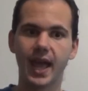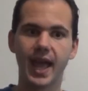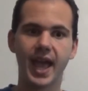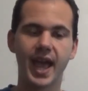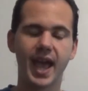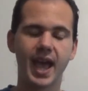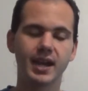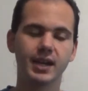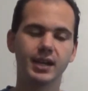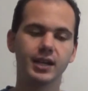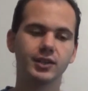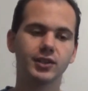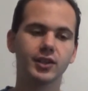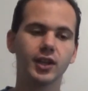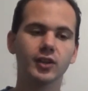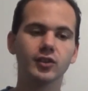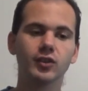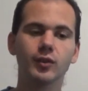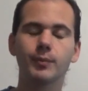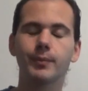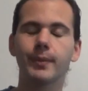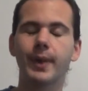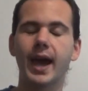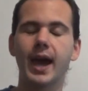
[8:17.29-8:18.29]
And it
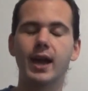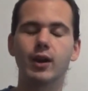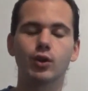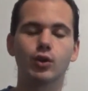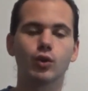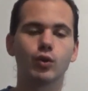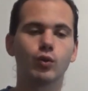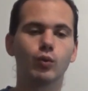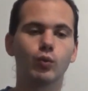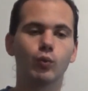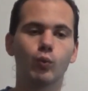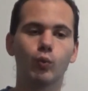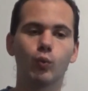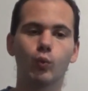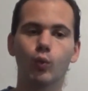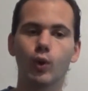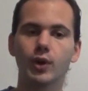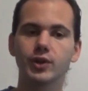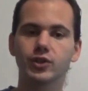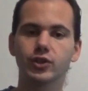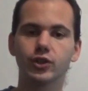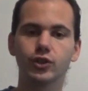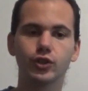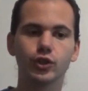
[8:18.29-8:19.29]
doesn't matter
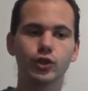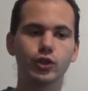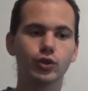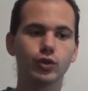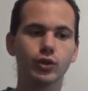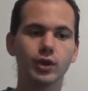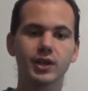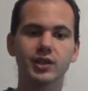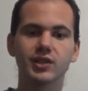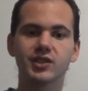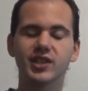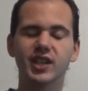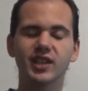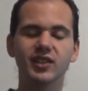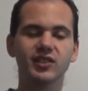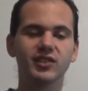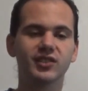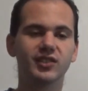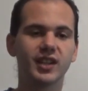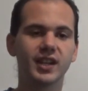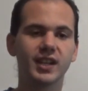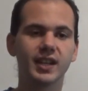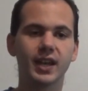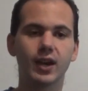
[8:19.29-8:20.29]
what you do,
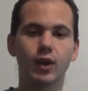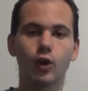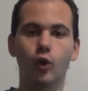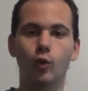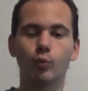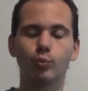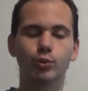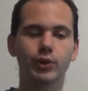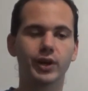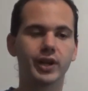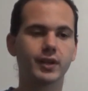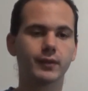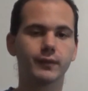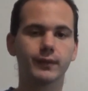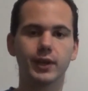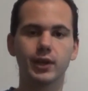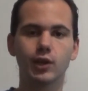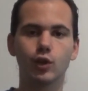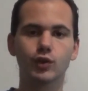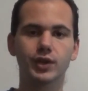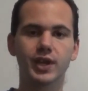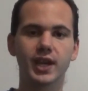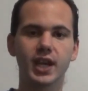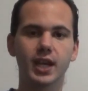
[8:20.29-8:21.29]
just sitting at home playing
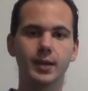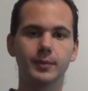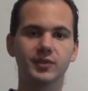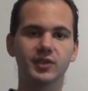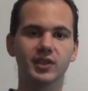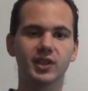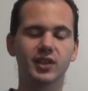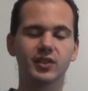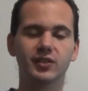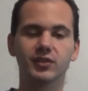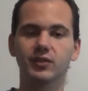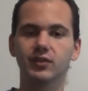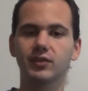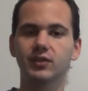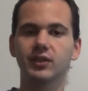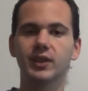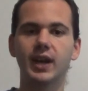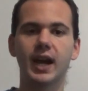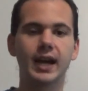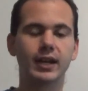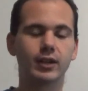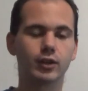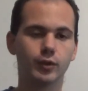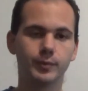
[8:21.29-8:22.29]
video games is
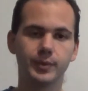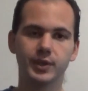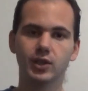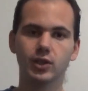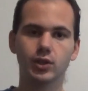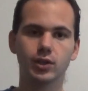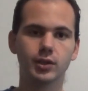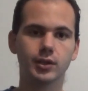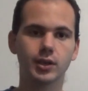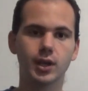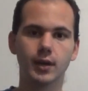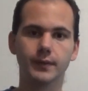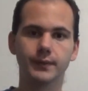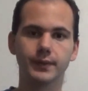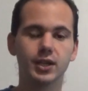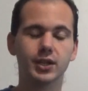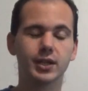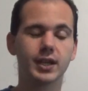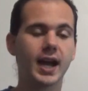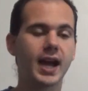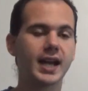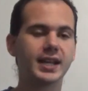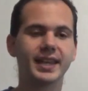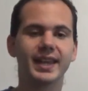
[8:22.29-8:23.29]
not gonna be good enough.
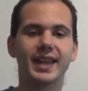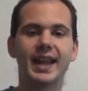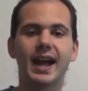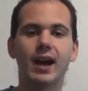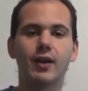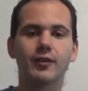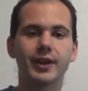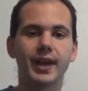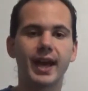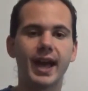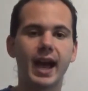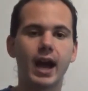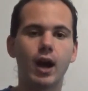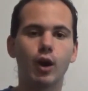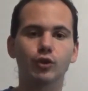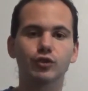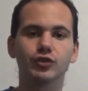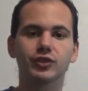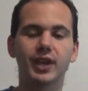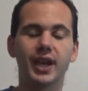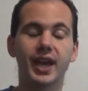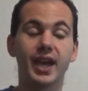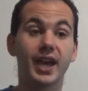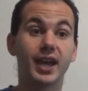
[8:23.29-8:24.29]
You gotta get out of the
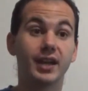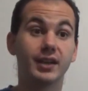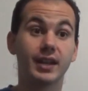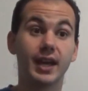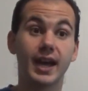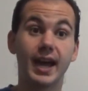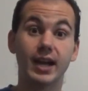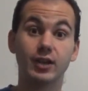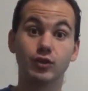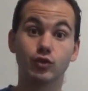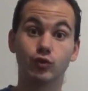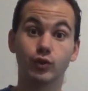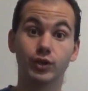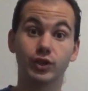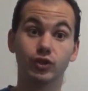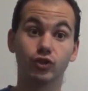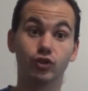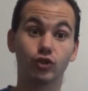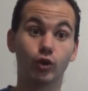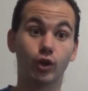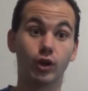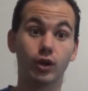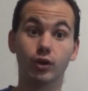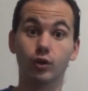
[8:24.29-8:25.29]
house and actually
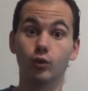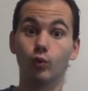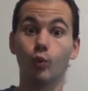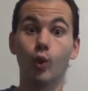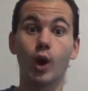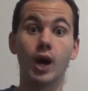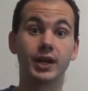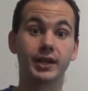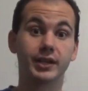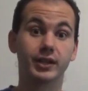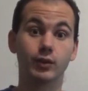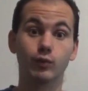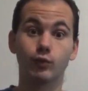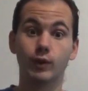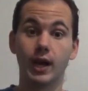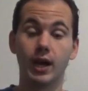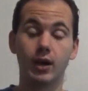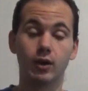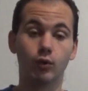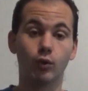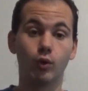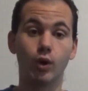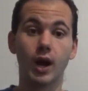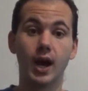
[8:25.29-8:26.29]
start walking
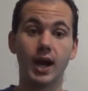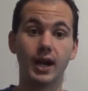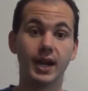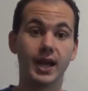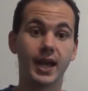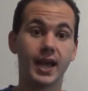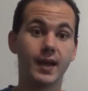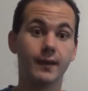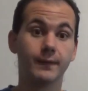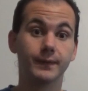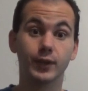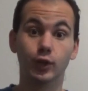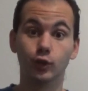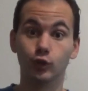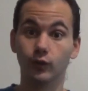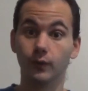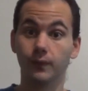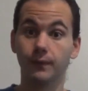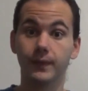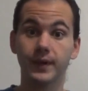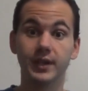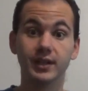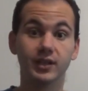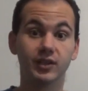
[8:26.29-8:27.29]
around a lot. And if there's a
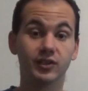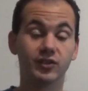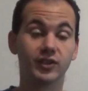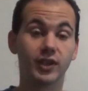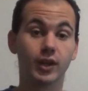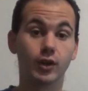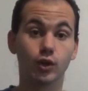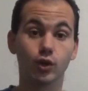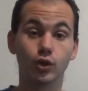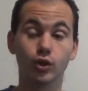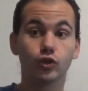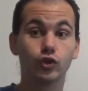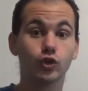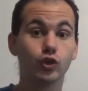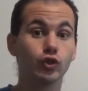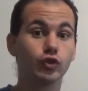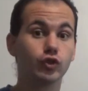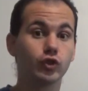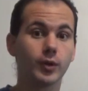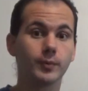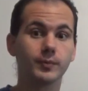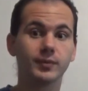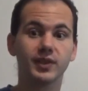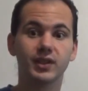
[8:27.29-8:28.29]
fitness center, do
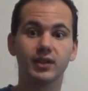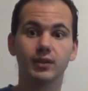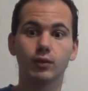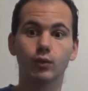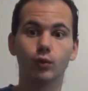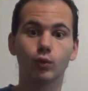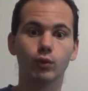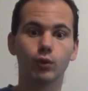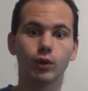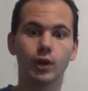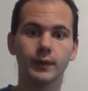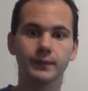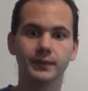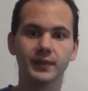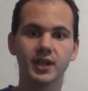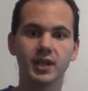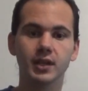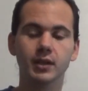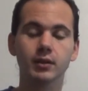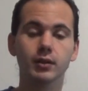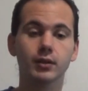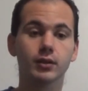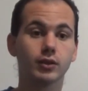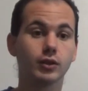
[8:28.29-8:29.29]
some
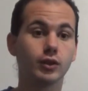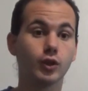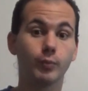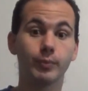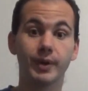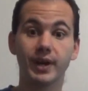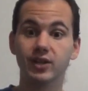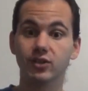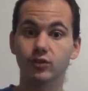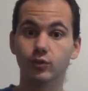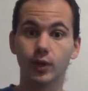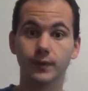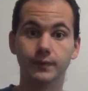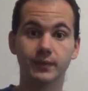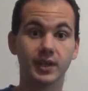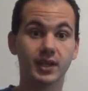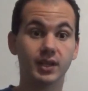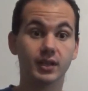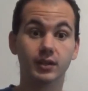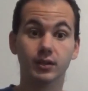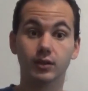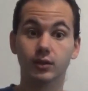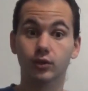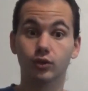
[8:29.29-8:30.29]
lifting, bench
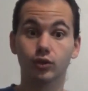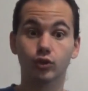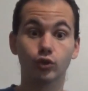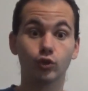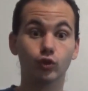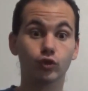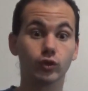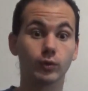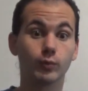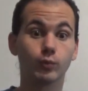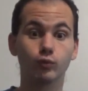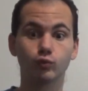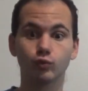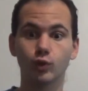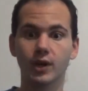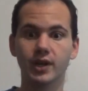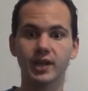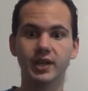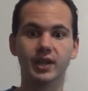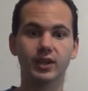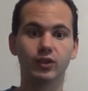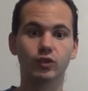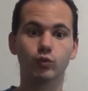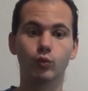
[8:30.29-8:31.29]
lifting, do some
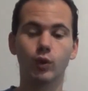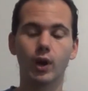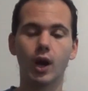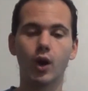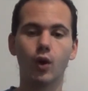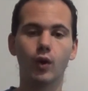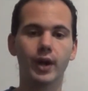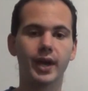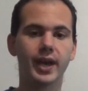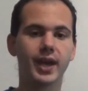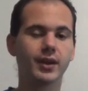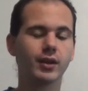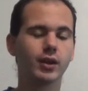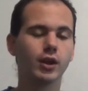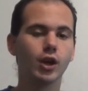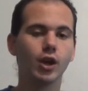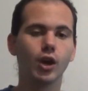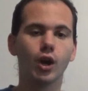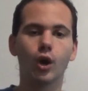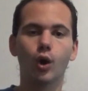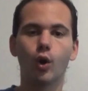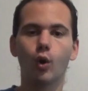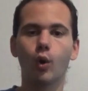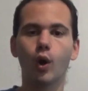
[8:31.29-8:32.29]
running as well, and
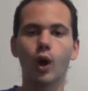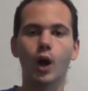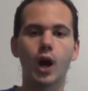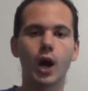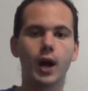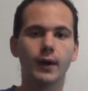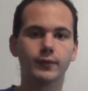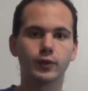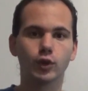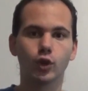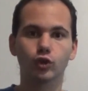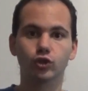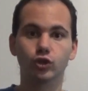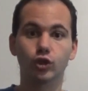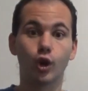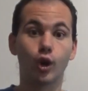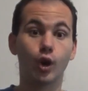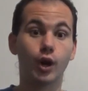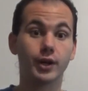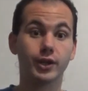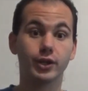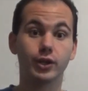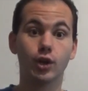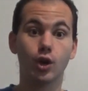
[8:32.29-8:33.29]
a lot of those
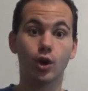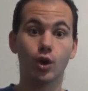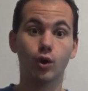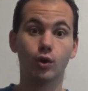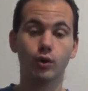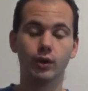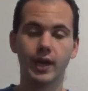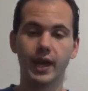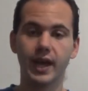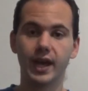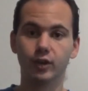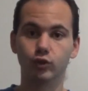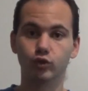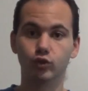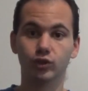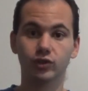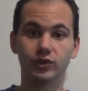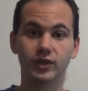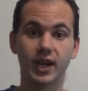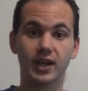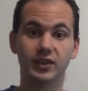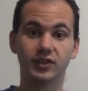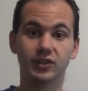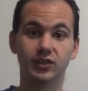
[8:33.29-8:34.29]
cardio
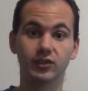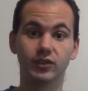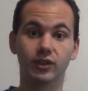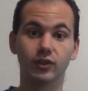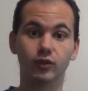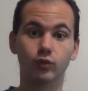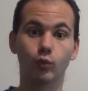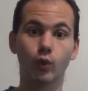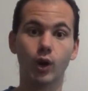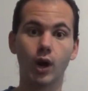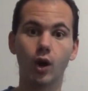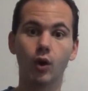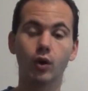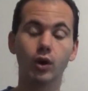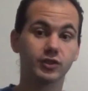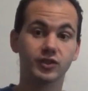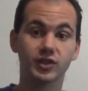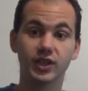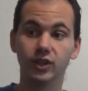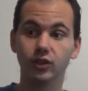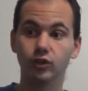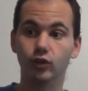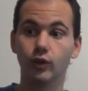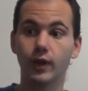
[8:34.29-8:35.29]
exercises as well,
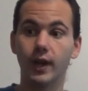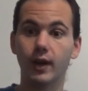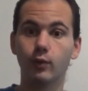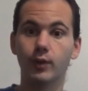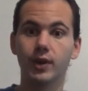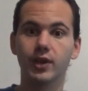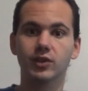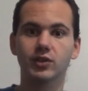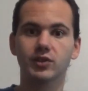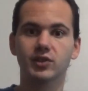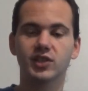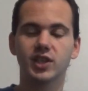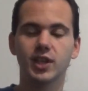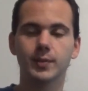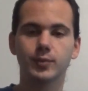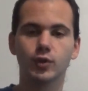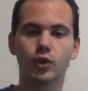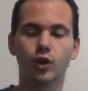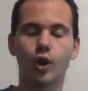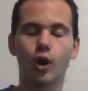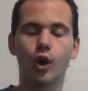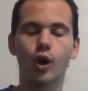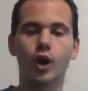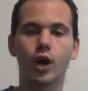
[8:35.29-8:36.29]
just so that way you can keep
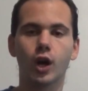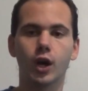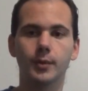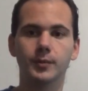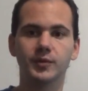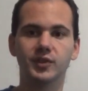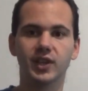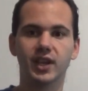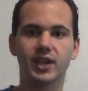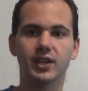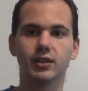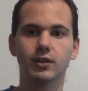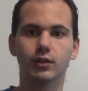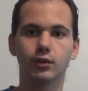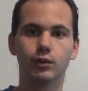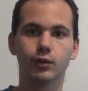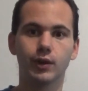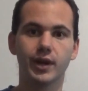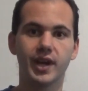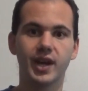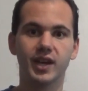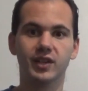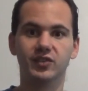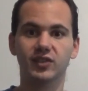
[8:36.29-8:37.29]
your arms and your
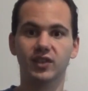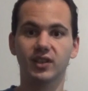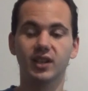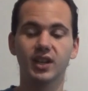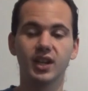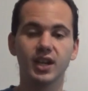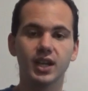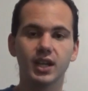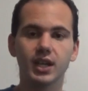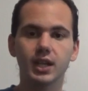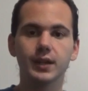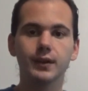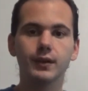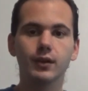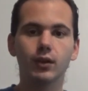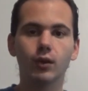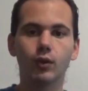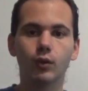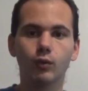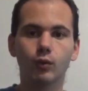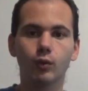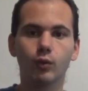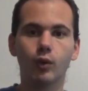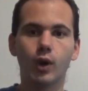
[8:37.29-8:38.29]
legs and a
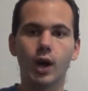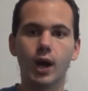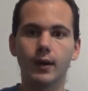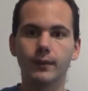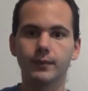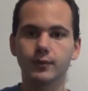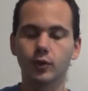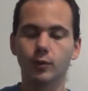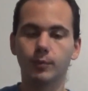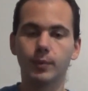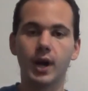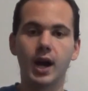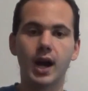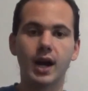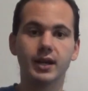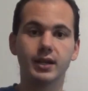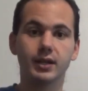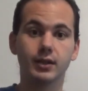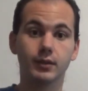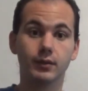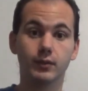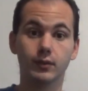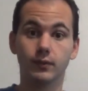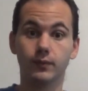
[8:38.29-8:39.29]
lot of your
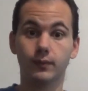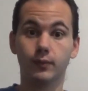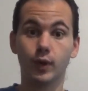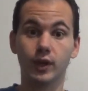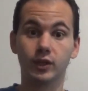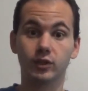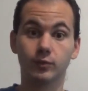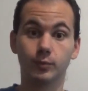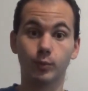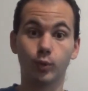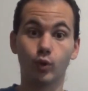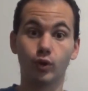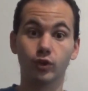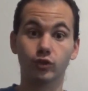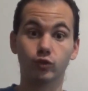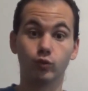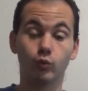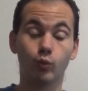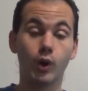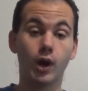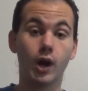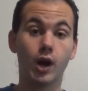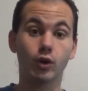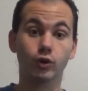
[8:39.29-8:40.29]
body flexible as
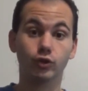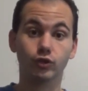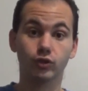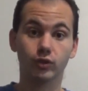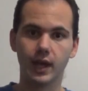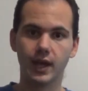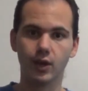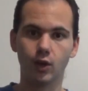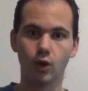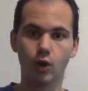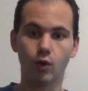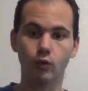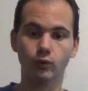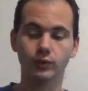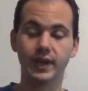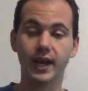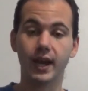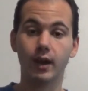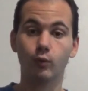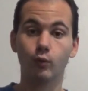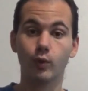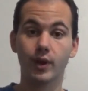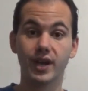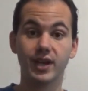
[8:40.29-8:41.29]
well. So
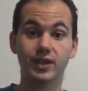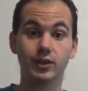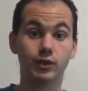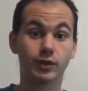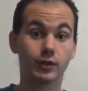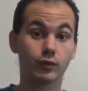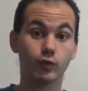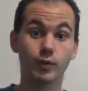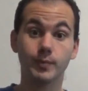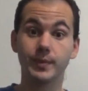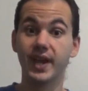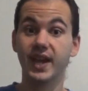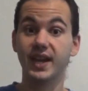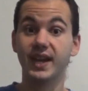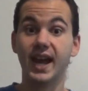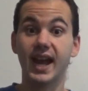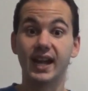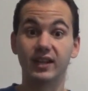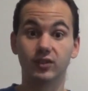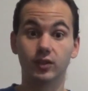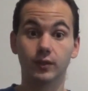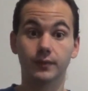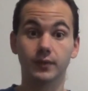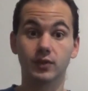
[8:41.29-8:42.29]
that way you can remain
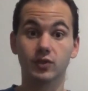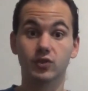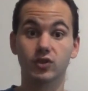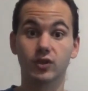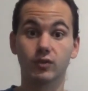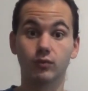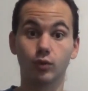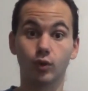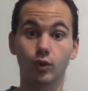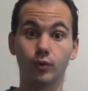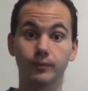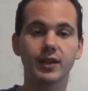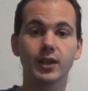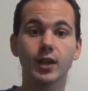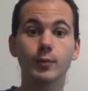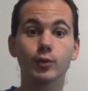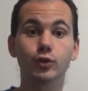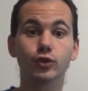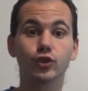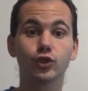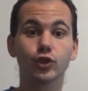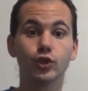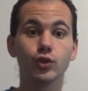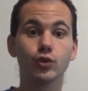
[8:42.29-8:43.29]
active in general.
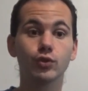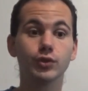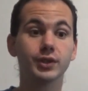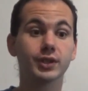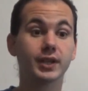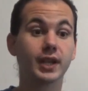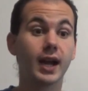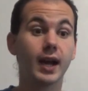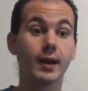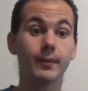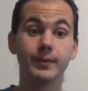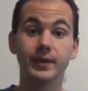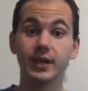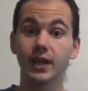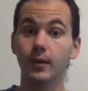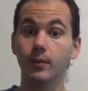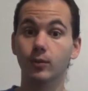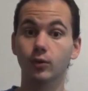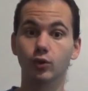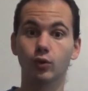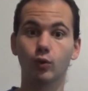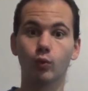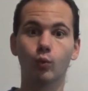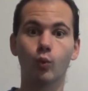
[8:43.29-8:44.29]
Number two, you gotta be
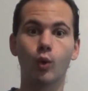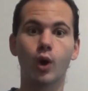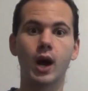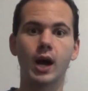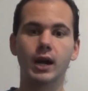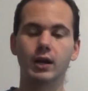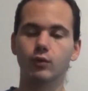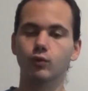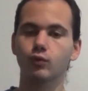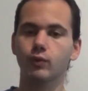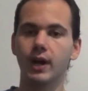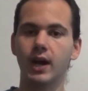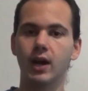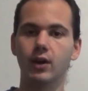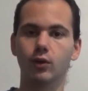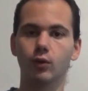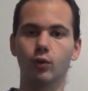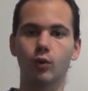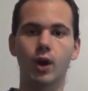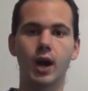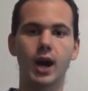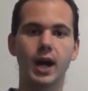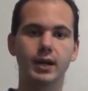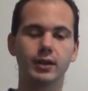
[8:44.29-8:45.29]
able to walk around a
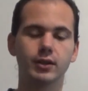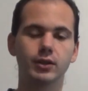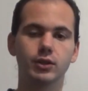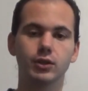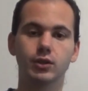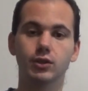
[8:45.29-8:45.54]
lot.